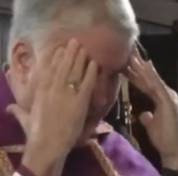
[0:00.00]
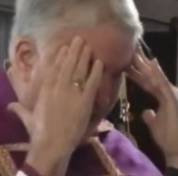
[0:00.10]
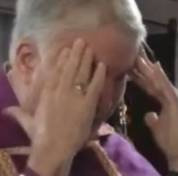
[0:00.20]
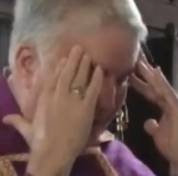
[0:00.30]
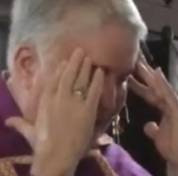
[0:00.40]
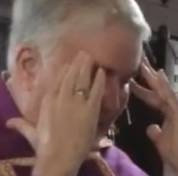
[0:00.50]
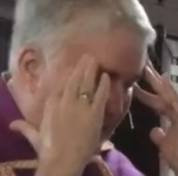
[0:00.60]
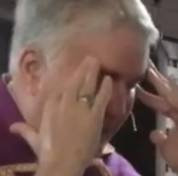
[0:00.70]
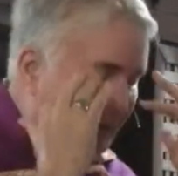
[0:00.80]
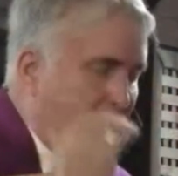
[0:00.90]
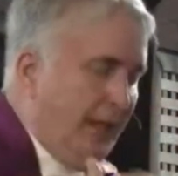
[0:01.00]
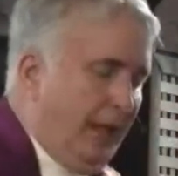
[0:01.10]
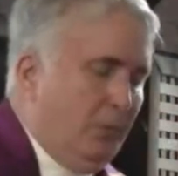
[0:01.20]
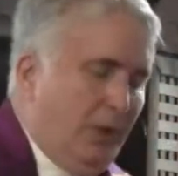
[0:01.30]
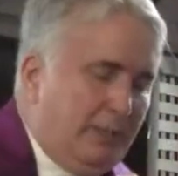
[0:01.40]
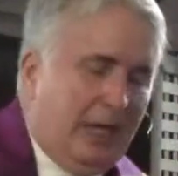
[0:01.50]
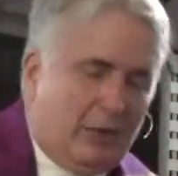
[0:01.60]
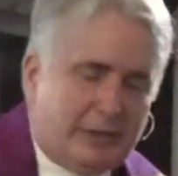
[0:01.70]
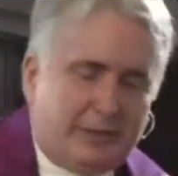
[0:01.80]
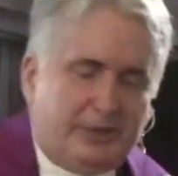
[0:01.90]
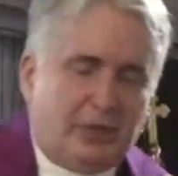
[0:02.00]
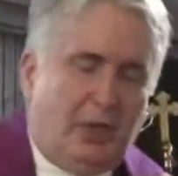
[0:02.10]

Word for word: are we going to work that out? And what about Christmas